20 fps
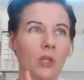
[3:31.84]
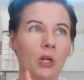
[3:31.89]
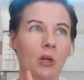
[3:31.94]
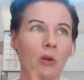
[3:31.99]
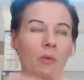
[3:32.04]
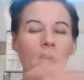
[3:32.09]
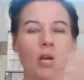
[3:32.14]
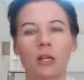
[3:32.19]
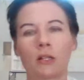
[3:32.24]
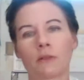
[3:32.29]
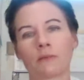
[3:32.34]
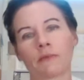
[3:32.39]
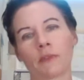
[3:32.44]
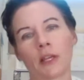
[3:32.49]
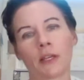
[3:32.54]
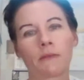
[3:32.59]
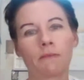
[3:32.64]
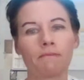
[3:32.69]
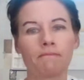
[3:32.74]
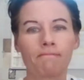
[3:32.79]
kind of
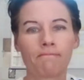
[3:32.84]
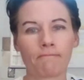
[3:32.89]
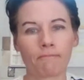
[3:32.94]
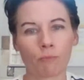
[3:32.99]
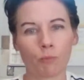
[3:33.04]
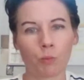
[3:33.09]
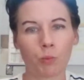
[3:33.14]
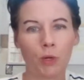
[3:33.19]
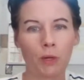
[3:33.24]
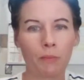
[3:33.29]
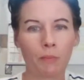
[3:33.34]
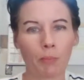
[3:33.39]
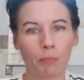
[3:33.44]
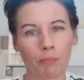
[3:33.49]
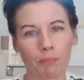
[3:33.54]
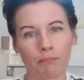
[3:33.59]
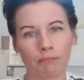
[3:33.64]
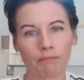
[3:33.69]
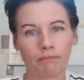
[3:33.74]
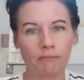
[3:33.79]
like
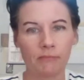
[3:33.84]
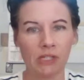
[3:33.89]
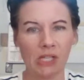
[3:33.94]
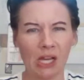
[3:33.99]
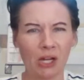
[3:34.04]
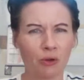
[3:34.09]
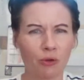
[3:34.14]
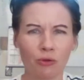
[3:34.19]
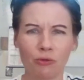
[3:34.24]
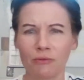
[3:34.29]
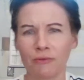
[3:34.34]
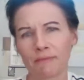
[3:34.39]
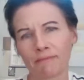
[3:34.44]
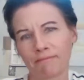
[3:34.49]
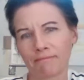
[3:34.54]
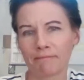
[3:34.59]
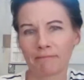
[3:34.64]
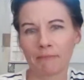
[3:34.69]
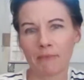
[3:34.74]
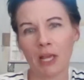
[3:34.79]
recycled
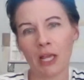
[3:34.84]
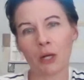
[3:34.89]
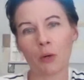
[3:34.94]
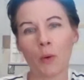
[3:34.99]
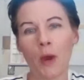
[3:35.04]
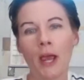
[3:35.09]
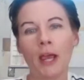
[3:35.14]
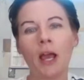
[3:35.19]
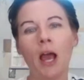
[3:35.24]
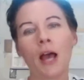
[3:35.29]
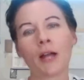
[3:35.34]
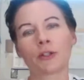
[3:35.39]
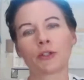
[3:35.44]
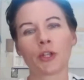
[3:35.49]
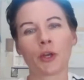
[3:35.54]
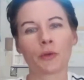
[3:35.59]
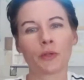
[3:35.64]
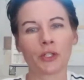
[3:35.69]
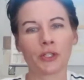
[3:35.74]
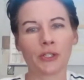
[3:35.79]
in a way. I don't
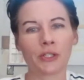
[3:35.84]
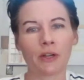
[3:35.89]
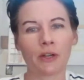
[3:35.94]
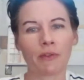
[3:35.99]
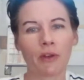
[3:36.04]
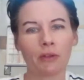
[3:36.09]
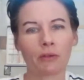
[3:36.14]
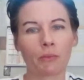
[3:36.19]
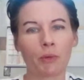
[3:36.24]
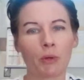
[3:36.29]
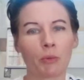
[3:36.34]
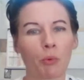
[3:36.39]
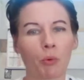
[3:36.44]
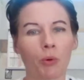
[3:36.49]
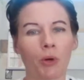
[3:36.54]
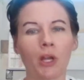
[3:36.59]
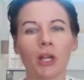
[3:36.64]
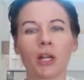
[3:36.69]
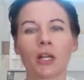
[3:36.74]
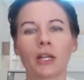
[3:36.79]
know. There's stuff other people
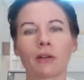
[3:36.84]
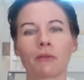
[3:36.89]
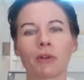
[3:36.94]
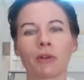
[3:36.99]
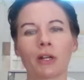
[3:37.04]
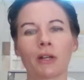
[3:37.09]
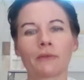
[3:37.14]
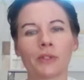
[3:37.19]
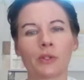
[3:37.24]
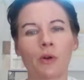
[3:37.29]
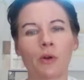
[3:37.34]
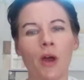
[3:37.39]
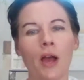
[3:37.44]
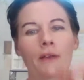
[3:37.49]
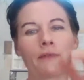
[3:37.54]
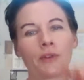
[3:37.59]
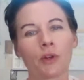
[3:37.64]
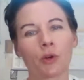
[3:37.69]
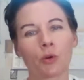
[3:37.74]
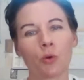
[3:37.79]
were going to get rid of. So
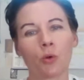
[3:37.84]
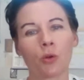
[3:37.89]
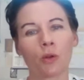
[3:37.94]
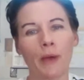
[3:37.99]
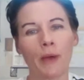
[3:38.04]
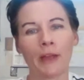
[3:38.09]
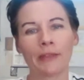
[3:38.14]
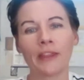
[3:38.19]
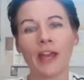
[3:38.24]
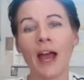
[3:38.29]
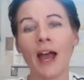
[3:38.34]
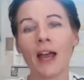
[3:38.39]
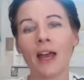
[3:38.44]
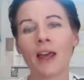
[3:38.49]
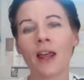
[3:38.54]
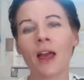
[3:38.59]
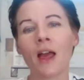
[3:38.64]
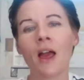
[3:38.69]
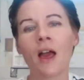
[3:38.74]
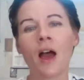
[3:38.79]
I feel cool about
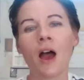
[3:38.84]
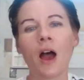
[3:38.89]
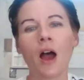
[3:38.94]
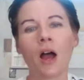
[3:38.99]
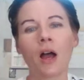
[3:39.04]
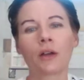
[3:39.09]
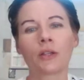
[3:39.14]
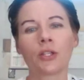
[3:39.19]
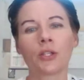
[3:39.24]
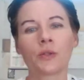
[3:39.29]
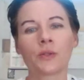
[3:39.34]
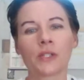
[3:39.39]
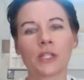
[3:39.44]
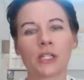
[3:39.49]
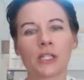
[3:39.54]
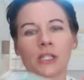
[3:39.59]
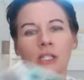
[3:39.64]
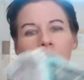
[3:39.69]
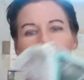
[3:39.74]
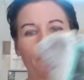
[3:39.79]
that,
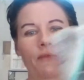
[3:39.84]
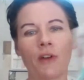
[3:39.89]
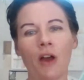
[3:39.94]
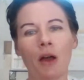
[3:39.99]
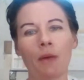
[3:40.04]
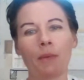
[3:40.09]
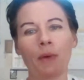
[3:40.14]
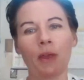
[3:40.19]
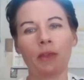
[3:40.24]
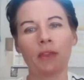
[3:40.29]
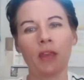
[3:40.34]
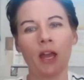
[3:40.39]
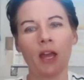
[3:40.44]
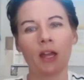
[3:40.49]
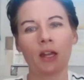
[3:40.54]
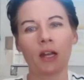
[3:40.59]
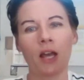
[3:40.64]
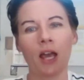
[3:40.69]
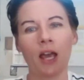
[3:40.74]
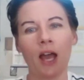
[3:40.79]
using stuff up. And
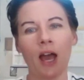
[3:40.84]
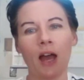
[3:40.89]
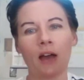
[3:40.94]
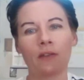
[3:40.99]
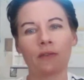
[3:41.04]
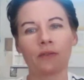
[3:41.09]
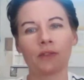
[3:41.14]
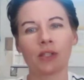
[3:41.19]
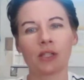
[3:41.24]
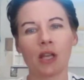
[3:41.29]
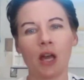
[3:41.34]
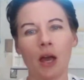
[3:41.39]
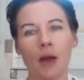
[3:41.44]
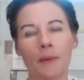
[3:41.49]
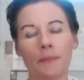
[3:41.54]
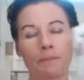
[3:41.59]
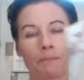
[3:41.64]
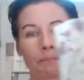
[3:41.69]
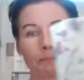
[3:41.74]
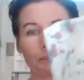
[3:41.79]
then I have
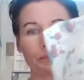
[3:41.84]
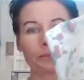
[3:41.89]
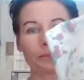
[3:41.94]
some